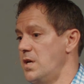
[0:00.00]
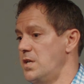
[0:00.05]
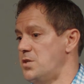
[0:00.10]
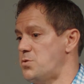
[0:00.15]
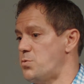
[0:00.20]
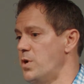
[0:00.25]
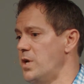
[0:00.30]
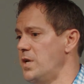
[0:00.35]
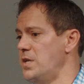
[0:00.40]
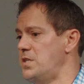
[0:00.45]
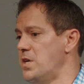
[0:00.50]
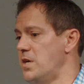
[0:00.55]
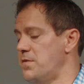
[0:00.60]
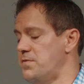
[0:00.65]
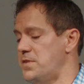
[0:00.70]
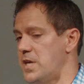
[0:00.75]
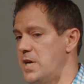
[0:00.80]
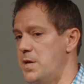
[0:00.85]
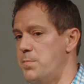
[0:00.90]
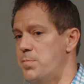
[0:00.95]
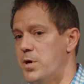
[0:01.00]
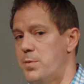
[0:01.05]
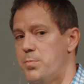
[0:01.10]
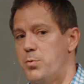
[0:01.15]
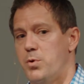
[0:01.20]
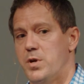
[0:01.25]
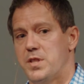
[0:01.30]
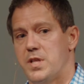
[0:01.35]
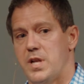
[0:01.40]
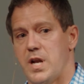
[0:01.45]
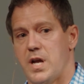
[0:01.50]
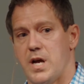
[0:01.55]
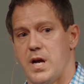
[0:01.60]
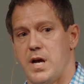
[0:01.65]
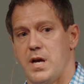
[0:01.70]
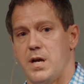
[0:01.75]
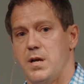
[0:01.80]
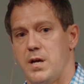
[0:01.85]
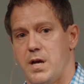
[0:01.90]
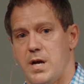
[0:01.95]
really tough to keep up with. And
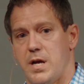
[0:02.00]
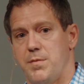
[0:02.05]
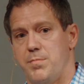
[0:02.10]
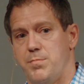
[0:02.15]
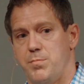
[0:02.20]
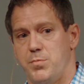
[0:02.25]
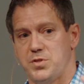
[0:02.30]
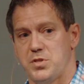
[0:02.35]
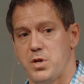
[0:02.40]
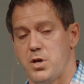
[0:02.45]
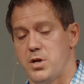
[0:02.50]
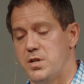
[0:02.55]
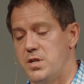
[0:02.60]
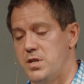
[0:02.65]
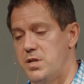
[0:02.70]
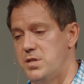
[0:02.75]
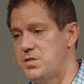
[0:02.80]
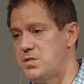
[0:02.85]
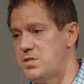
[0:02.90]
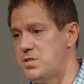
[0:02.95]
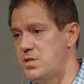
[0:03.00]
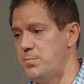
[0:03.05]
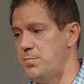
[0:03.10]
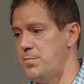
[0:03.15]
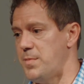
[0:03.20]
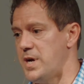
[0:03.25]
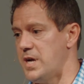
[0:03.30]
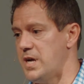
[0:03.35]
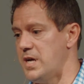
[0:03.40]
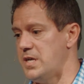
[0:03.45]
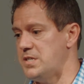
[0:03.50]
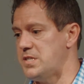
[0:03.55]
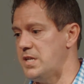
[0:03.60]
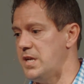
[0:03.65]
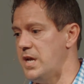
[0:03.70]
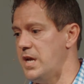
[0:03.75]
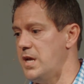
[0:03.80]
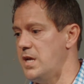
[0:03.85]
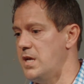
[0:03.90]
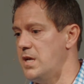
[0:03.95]
I was talking to some of my guys
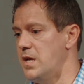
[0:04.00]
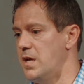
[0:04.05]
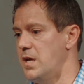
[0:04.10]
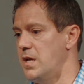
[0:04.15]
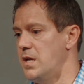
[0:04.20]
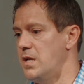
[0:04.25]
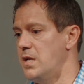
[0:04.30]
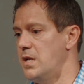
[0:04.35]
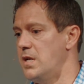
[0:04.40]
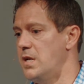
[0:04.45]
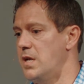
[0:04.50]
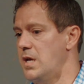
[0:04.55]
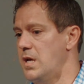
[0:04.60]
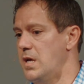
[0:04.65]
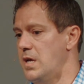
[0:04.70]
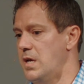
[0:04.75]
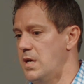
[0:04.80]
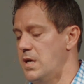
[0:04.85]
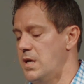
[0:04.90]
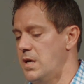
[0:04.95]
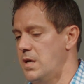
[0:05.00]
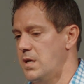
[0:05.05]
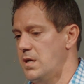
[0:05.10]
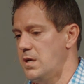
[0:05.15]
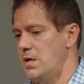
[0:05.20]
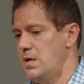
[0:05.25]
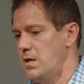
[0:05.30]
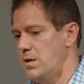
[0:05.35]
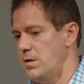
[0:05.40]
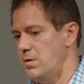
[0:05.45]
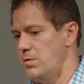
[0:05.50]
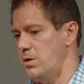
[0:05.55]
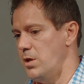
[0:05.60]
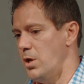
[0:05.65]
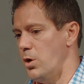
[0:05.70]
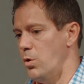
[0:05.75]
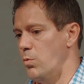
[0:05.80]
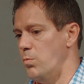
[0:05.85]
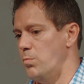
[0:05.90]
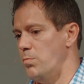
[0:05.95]
today, and you
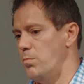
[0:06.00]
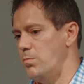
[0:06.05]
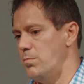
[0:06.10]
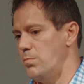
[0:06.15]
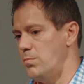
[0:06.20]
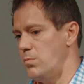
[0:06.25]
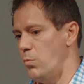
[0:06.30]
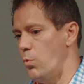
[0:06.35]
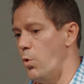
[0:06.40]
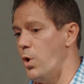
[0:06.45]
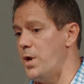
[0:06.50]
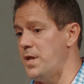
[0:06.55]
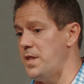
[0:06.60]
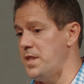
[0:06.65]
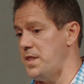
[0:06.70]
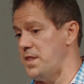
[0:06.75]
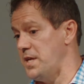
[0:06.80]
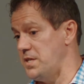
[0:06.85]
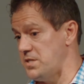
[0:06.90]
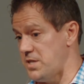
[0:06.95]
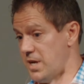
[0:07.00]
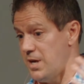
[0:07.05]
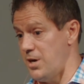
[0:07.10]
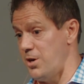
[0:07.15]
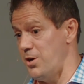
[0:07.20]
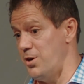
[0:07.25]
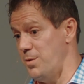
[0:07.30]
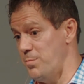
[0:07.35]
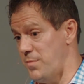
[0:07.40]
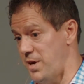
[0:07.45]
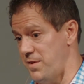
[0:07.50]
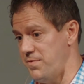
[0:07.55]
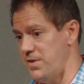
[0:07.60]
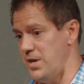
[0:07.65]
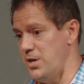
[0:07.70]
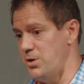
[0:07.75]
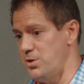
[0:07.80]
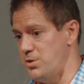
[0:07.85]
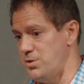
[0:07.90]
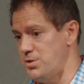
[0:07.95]
know, one of the things I learned in my
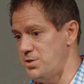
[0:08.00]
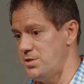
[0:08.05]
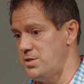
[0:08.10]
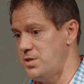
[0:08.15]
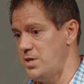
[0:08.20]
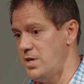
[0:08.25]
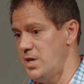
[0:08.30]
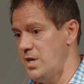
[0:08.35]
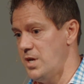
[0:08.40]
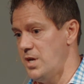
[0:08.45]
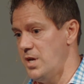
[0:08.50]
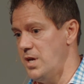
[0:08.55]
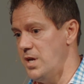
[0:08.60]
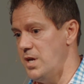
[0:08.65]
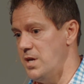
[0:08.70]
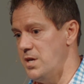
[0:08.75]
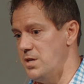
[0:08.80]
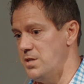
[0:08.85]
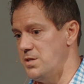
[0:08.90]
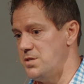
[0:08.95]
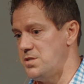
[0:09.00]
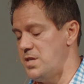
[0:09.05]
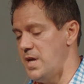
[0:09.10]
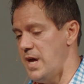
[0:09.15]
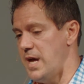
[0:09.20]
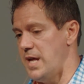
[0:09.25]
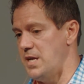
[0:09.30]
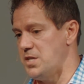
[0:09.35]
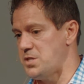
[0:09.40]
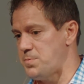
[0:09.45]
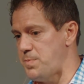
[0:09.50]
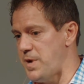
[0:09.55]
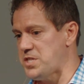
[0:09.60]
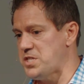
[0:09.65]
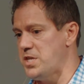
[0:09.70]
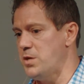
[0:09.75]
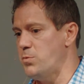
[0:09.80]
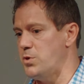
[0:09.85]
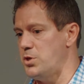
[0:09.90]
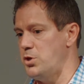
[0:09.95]
failures is that,
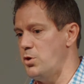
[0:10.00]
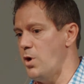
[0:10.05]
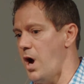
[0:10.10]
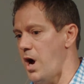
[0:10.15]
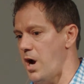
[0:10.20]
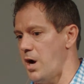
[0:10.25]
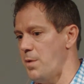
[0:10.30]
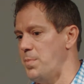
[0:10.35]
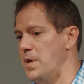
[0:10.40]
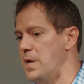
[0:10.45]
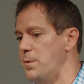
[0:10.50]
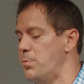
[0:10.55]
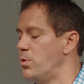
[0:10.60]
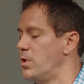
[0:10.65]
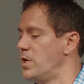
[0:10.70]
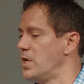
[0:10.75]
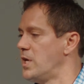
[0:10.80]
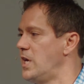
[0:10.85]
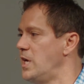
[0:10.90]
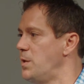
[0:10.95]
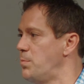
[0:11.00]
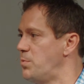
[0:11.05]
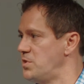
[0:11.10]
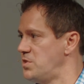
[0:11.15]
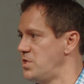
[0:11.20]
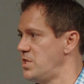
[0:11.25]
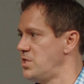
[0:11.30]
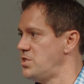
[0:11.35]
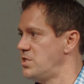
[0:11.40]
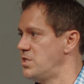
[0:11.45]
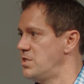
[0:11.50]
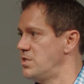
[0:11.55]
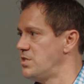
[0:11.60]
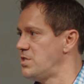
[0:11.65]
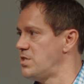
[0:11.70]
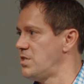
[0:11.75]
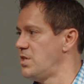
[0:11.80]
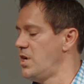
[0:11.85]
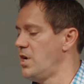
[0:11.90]
especially when you hire people in key positions,